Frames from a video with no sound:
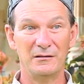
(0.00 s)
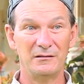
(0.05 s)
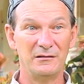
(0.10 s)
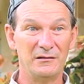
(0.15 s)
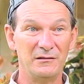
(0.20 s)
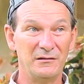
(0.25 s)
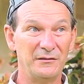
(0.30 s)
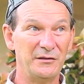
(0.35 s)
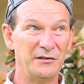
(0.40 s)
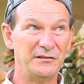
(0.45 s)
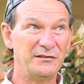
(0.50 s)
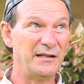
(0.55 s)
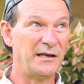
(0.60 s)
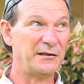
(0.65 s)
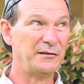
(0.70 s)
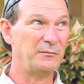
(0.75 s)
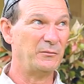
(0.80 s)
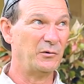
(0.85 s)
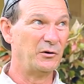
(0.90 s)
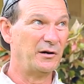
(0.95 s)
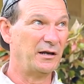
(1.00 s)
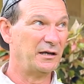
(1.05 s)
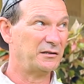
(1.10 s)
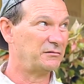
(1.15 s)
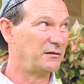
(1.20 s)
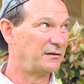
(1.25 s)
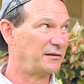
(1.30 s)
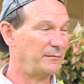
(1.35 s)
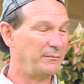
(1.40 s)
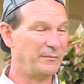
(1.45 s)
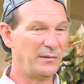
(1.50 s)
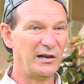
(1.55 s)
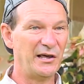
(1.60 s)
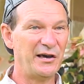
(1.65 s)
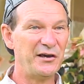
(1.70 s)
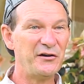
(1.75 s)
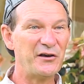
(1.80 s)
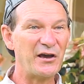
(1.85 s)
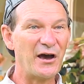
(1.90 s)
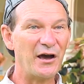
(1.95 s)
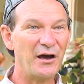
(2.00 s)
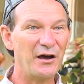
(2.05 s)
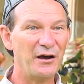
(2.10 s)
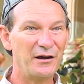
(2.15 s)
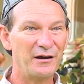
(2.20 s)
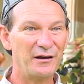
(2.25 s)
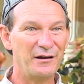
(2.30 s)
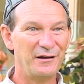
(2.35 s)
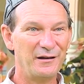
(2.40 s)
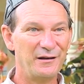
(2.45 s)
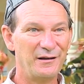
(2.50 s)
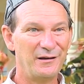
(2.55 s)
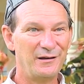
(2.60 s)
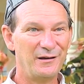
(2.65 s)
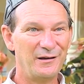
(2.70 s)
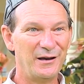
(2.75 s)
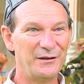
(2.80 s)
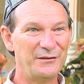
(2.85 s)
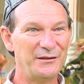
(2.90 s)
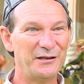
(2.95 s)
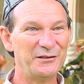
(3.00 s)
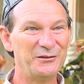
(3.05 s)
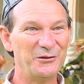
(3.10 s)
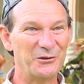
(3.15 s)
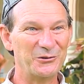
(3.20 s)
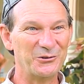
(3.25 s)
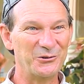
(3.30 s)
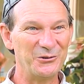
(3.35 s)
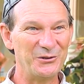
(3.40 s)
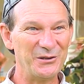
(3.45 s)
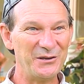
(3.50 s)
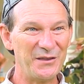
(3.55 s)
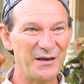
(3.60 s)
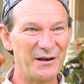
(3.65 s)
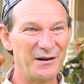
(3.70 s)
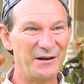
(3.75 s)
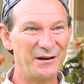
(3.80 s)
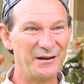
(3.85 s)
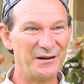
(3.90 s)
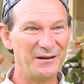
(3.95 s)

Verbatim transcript: You know, and there's nothing more natural than malaria, and that's not good either.